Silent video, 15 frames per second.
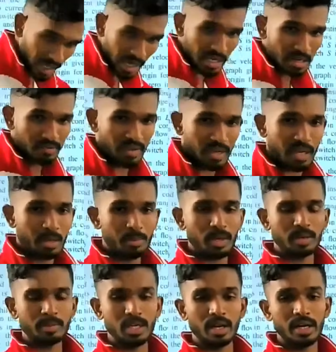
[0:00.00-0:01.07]
a variable
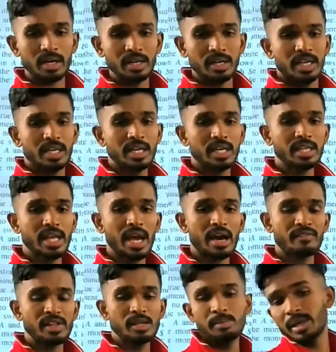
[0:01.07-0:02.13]
current, here there will
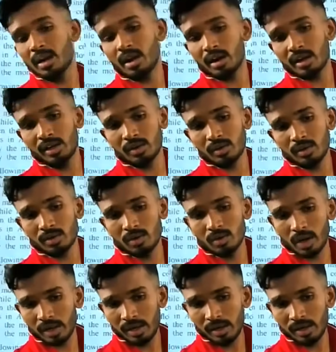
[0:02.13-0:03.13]
be a current or no current.